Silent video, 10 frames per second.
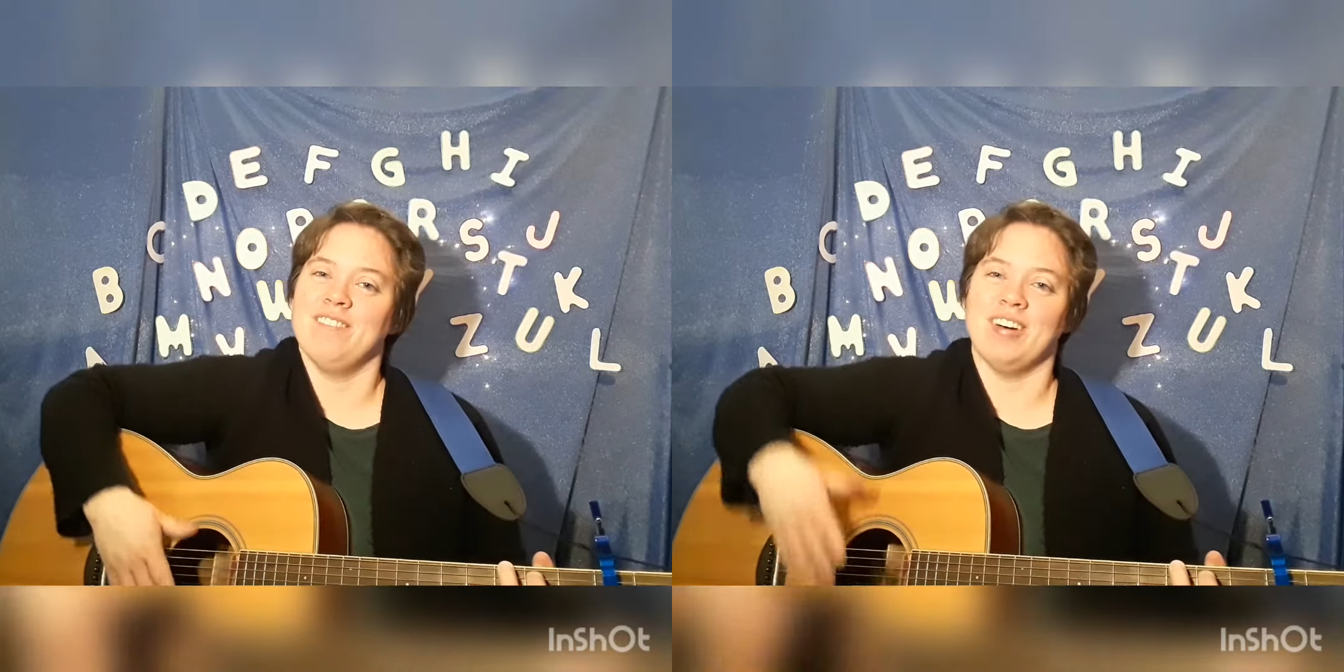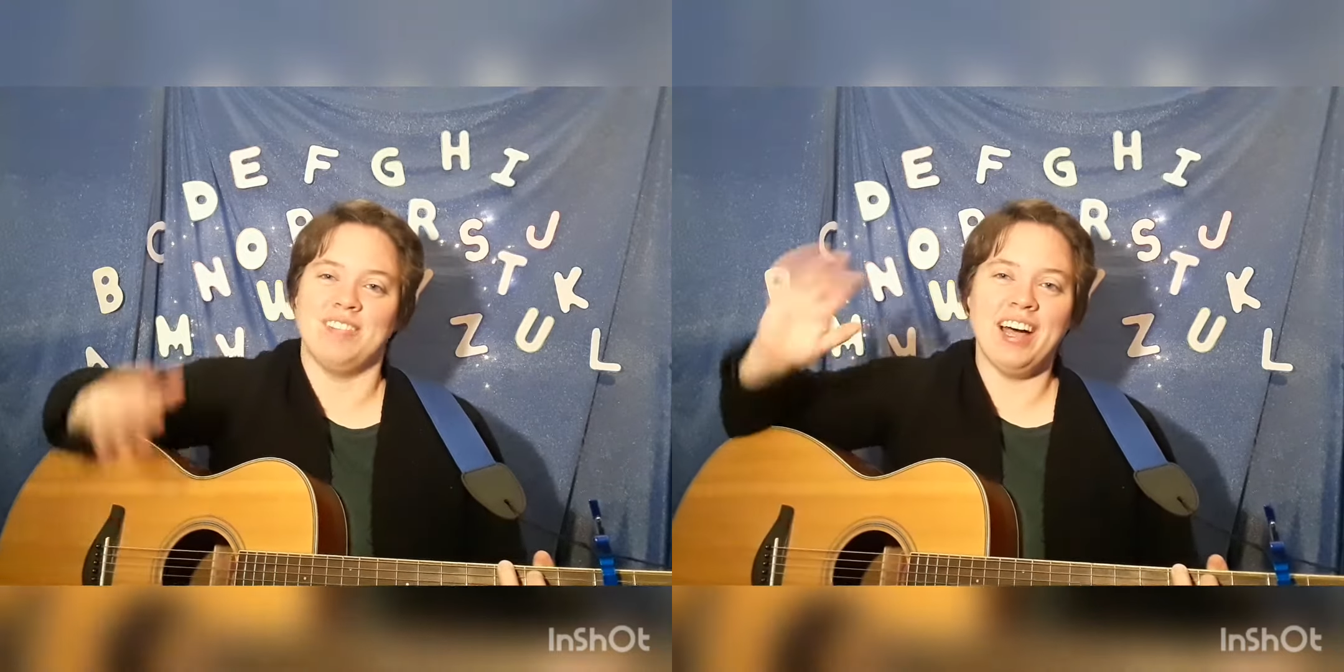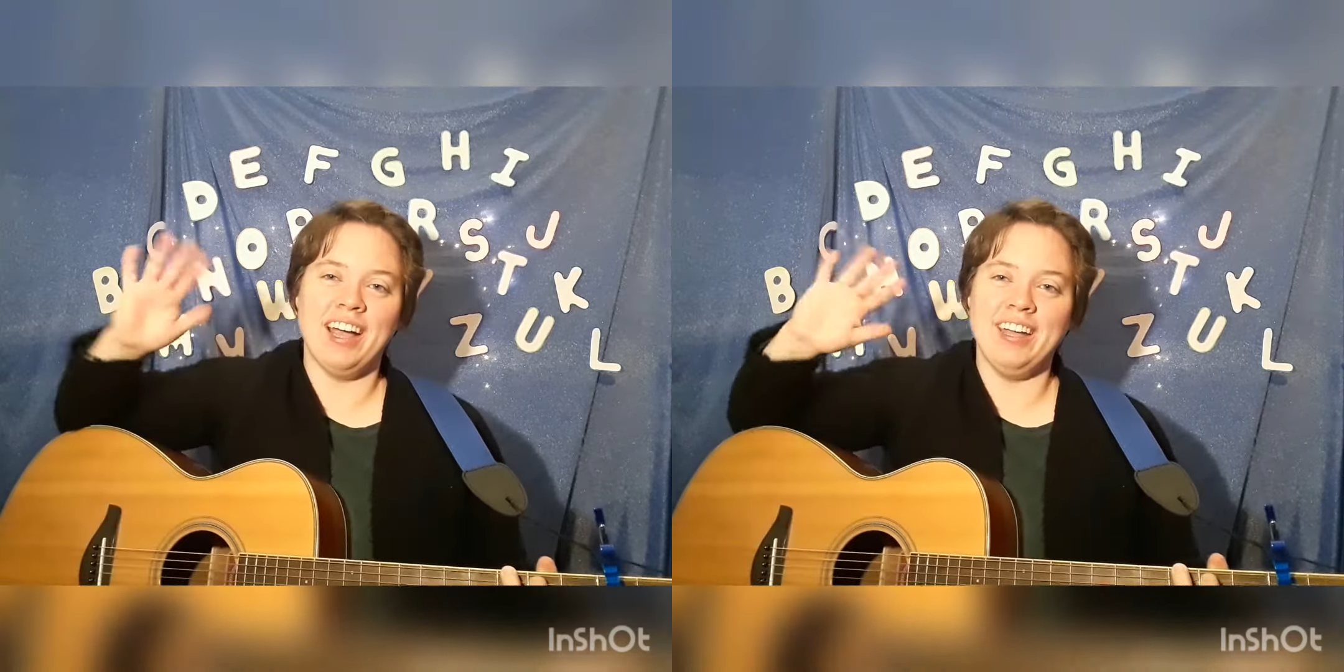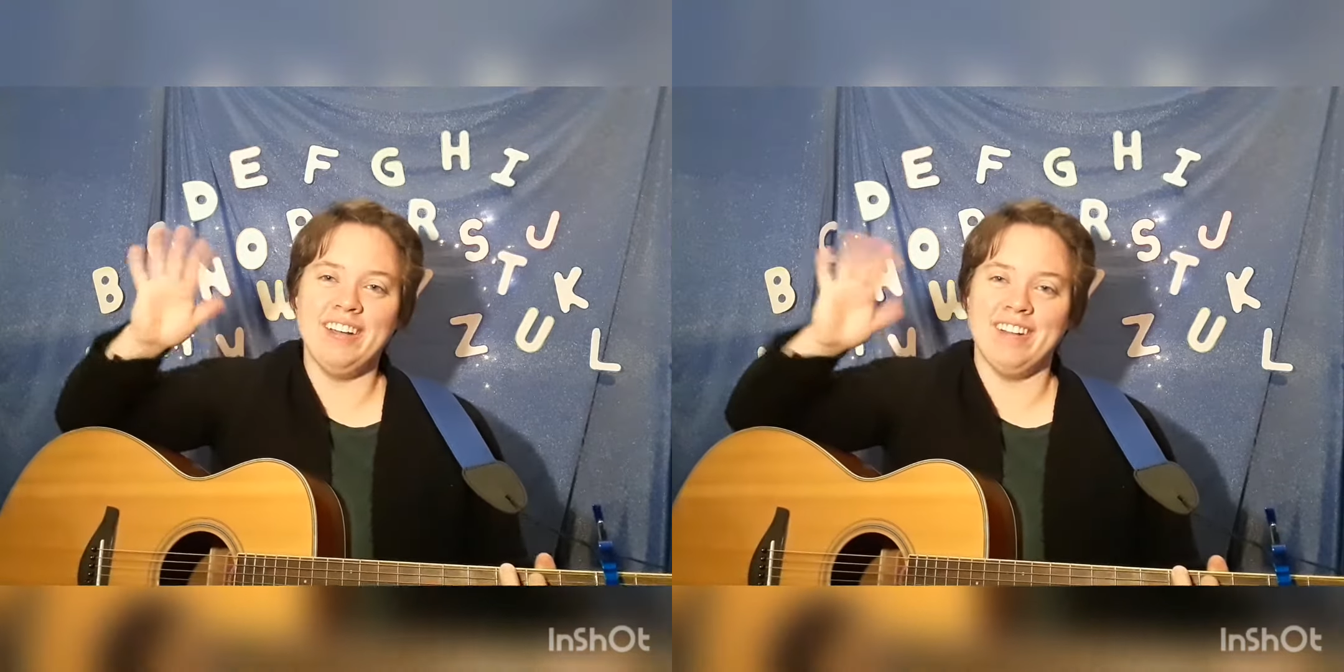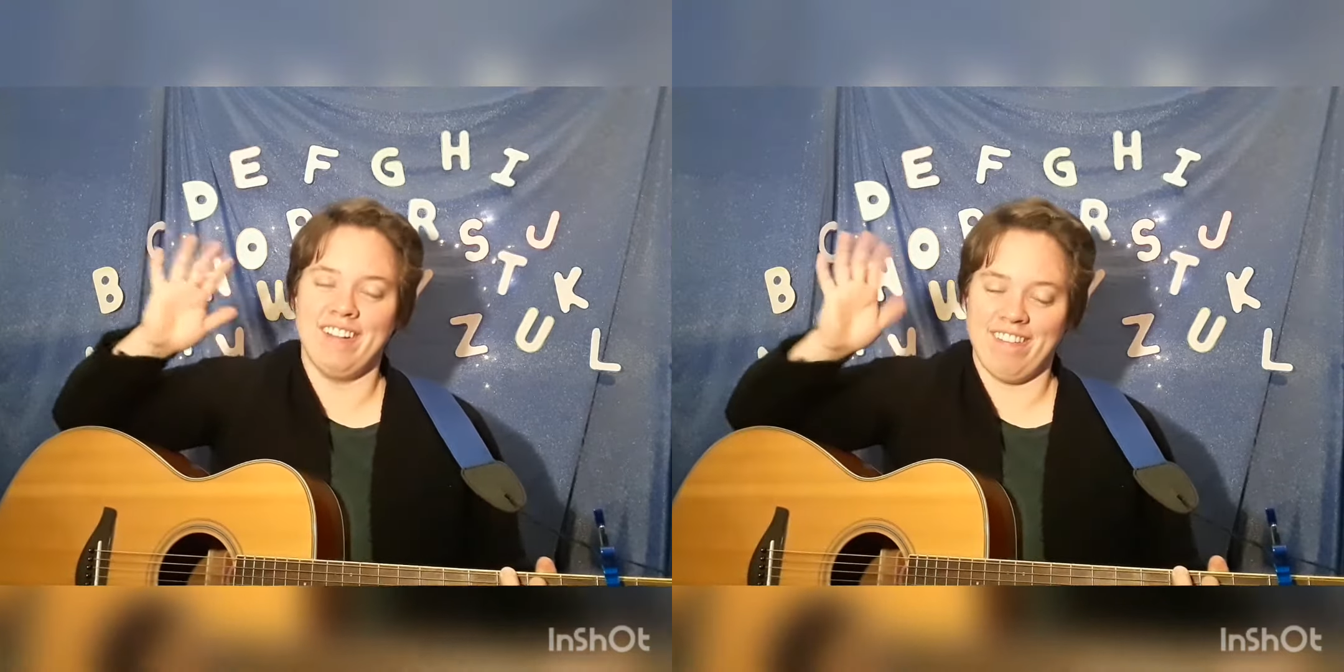Bye-bye!